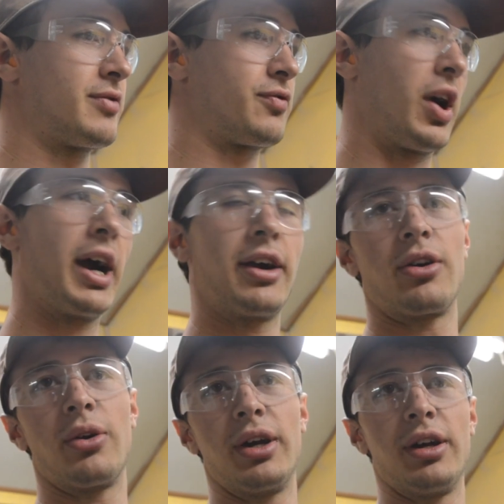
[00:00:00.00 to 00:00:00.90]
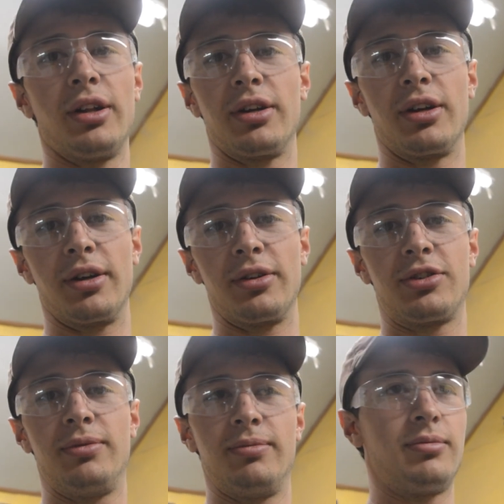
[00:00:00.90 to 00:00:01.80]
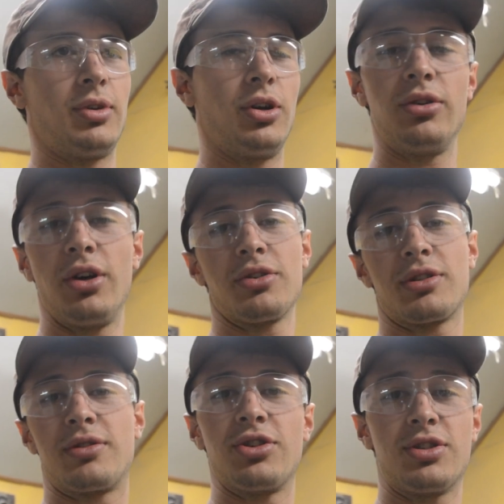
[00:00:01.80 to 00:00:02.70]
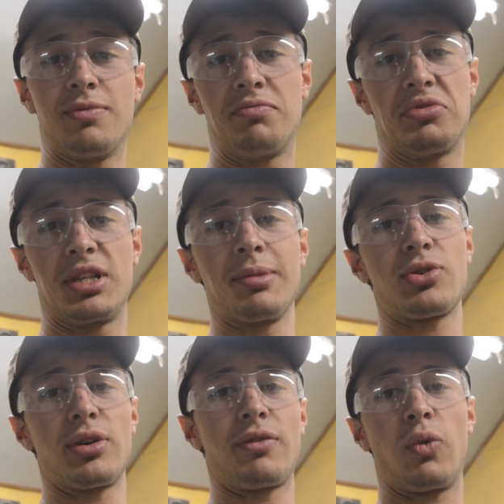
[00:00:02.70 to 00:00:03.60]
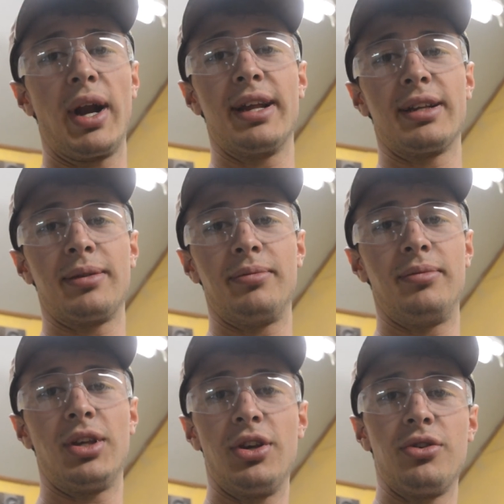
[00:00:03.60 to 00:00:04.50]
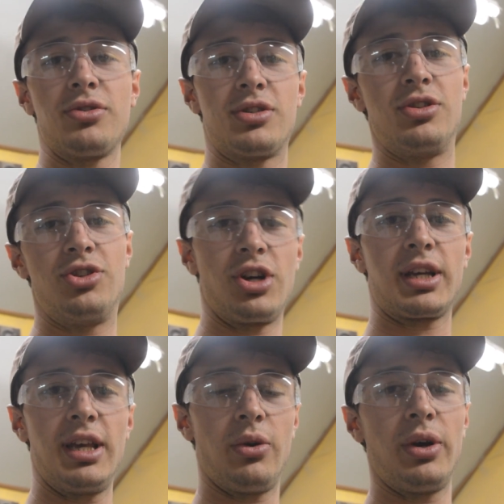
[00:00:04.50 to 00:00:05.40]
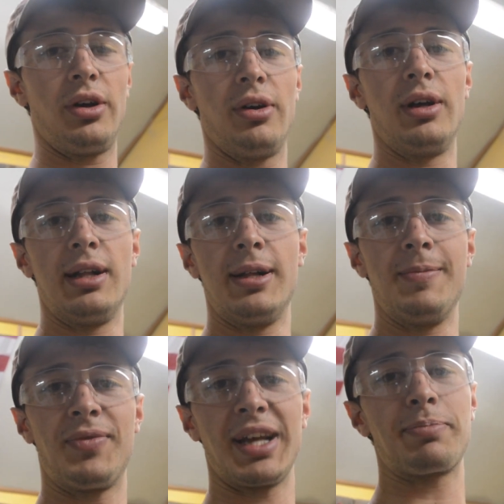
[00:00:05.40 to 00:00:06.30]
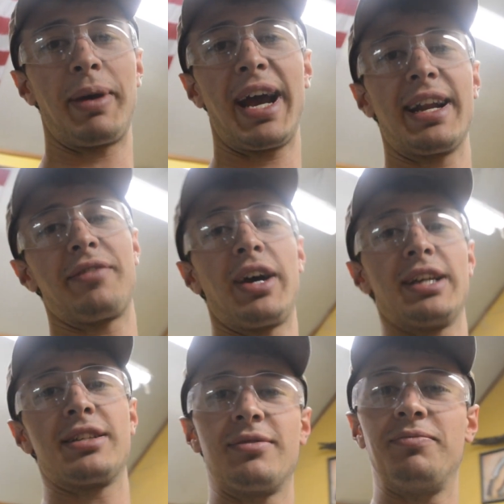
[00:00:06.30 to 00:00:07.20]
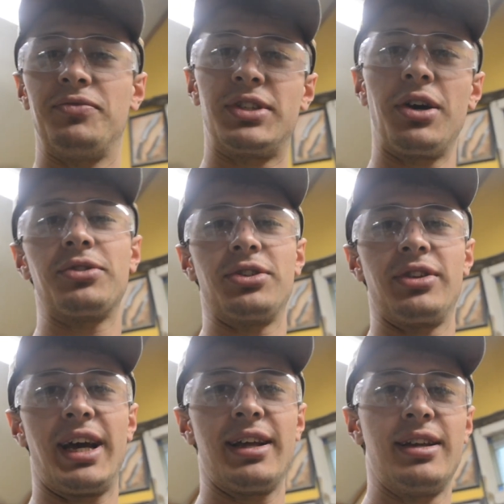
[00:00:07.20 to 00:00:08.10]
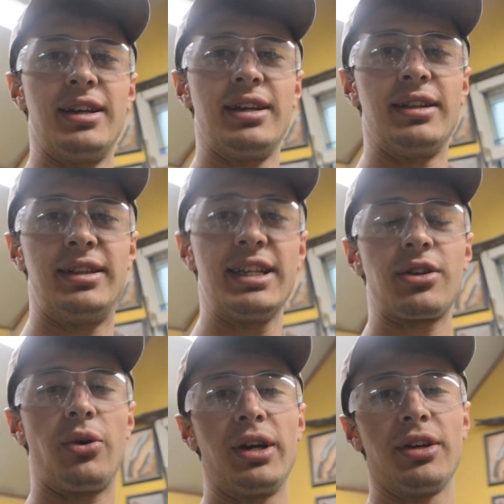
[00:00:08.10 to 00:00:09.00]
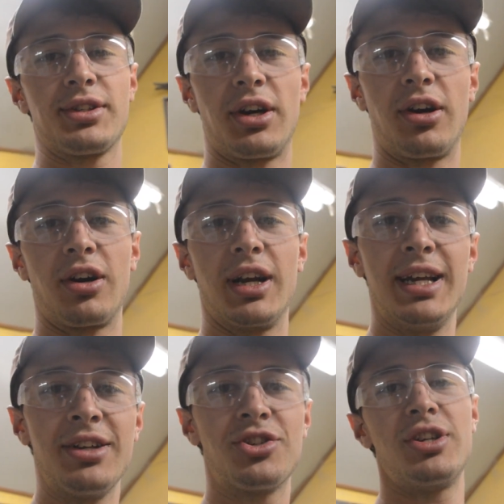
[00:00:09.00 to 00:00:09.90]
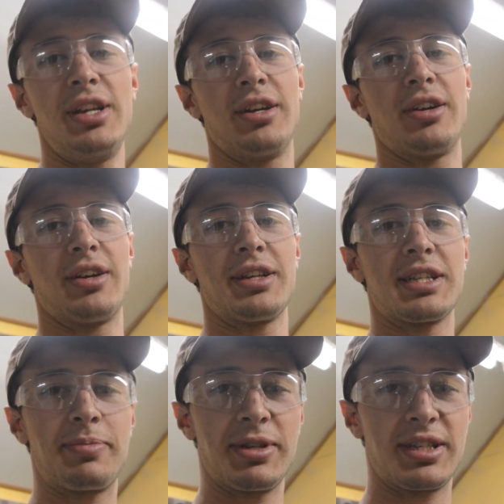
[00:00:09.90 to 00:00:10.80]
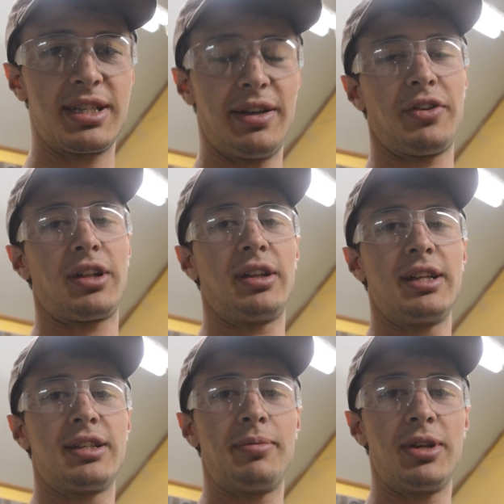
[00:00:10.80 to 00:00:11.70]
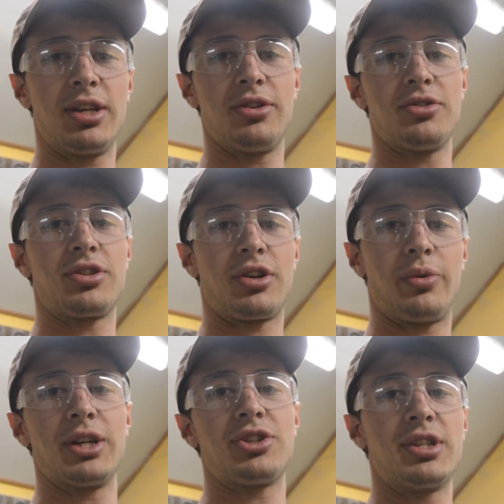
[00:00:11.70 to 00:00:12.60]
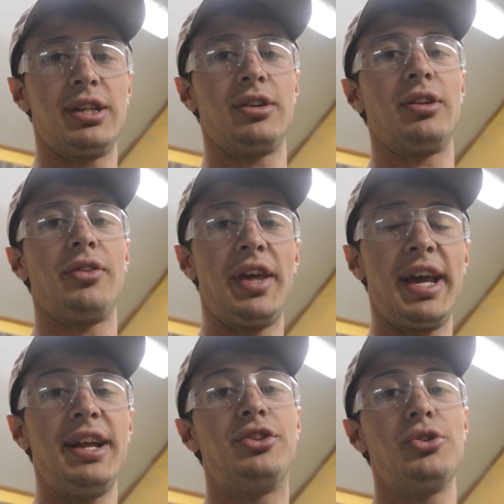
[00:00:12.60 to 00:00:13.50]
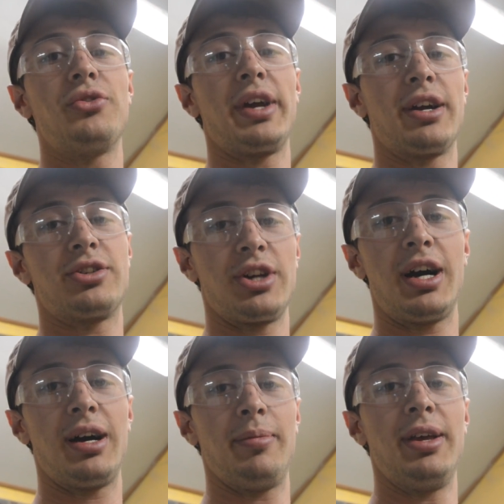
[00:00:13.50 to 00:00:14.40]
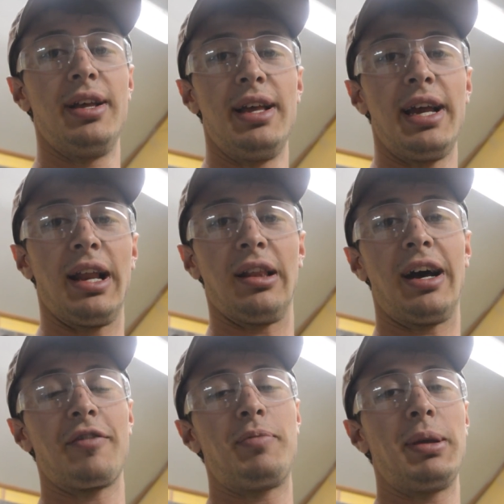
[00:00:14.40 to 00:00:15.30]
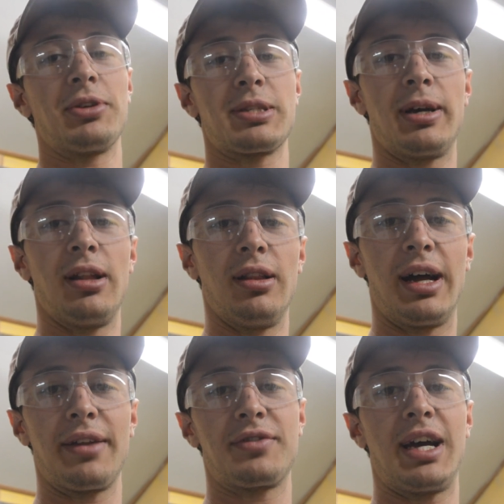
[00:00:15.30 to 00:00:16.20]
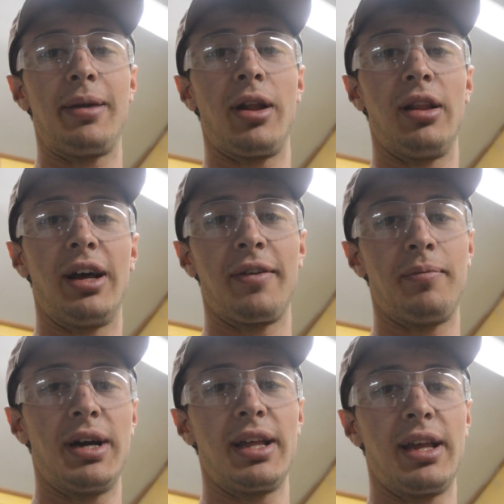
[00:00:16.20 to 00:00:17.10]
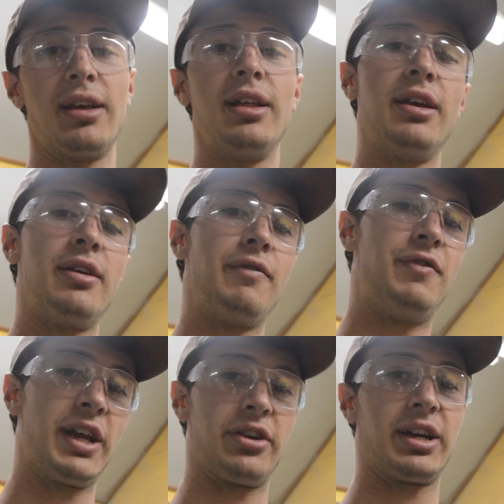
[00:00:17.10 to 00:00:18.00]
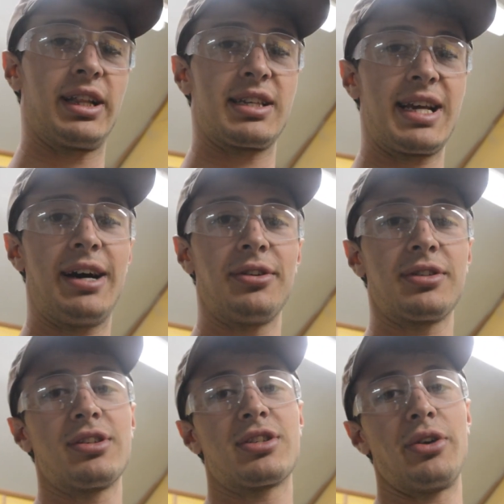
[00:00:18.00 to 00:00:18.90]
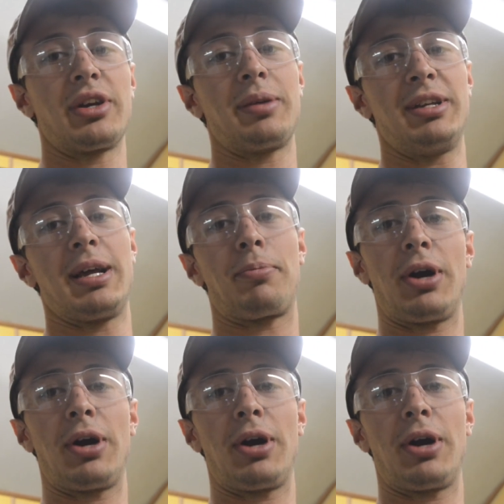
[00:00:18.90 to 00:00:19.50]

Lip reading: fryer oil or who knows, just some sort of random used junky oil. That's bad advice. Don't do that. These oils are engineered specifically to be used to quench steel. They do their job. And a lot of people spend a lot of time and a lot of money figuring this out so it can be done